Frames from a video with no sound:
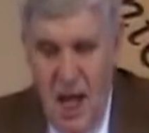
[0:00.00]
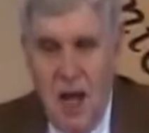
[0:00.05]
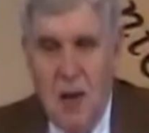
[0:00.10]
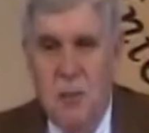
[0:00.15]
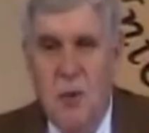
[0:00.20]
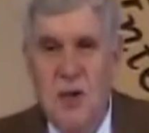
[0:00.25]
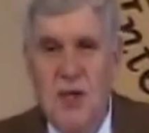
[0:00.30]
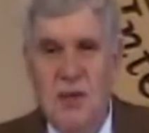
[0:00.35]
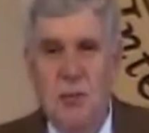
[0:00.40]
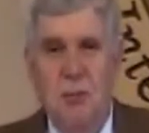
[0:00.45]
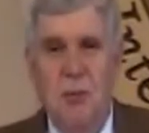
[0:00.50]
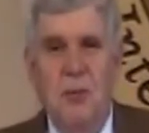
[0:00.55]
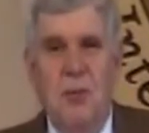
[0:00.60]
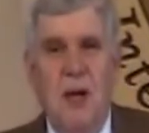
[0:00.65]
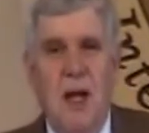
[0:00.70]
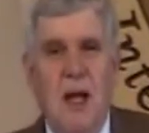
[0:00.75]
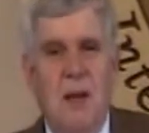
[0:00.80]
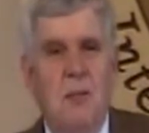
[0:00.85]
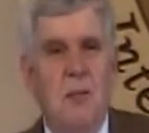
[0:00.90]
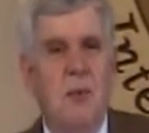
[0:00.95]
And, we,
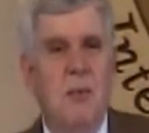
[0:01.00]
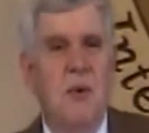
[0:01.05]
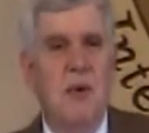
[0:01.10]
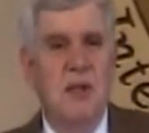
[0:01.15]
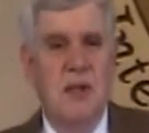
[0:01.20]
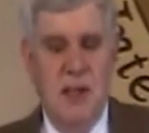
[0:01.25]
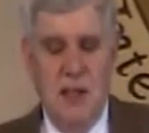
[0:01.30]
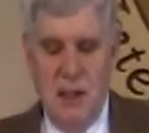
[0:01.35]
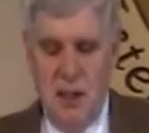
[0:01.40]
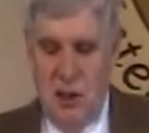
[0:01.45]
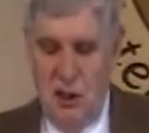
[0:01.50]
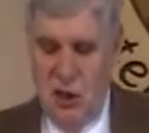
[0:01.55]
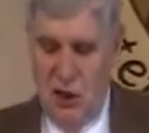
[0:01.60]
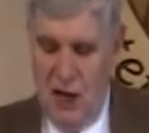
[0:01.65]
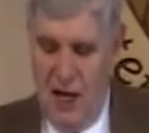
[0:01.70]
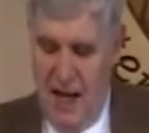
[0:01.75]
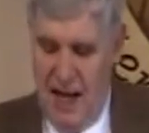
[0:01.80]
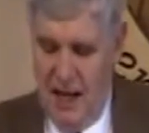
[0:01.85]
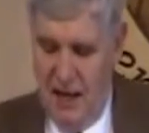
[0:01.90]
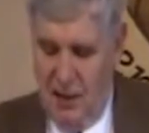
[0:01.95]
and when we see these
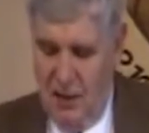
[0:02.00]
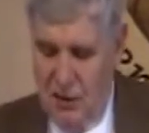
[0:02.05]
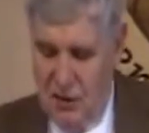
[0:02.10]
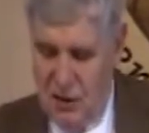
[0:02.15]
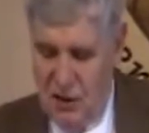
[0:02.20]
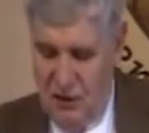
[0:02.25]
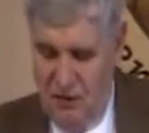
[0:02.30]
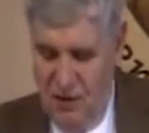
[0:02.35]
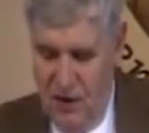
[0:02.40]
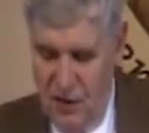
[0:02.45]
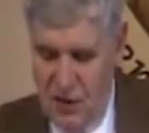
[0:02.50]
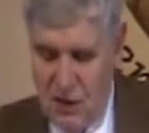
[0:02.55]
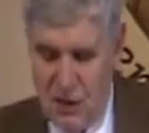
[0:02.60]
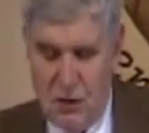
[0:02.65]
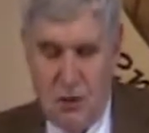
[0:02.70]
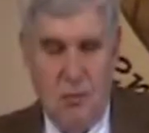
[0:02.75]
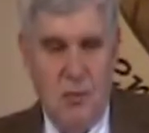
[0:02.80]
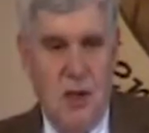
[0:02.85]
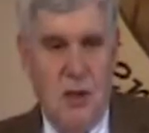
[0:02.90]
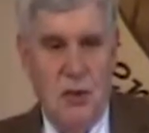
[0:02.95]
shadows, the
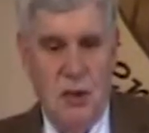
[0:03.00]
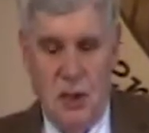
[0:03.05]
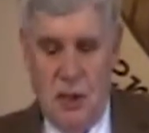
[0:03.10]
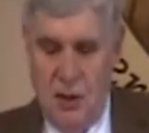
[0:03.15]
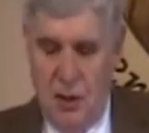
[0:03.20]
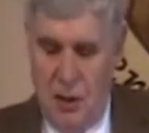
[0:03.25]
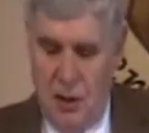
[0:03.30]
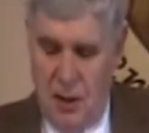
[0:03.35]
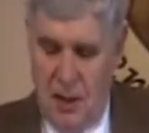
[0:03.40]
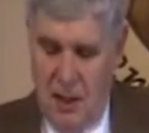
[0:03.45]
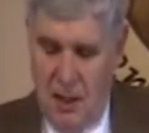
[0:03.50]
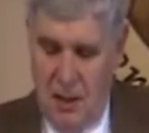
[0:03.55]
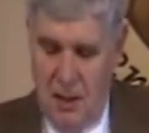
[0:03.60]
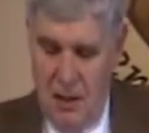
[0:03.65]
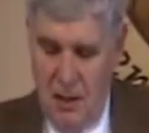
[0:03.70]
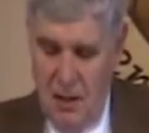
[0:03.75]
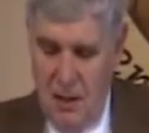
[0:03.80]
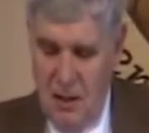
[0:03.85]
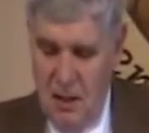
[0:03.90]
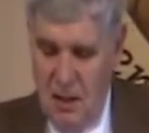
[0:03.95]
physical most
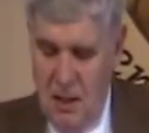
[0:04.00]
clearly,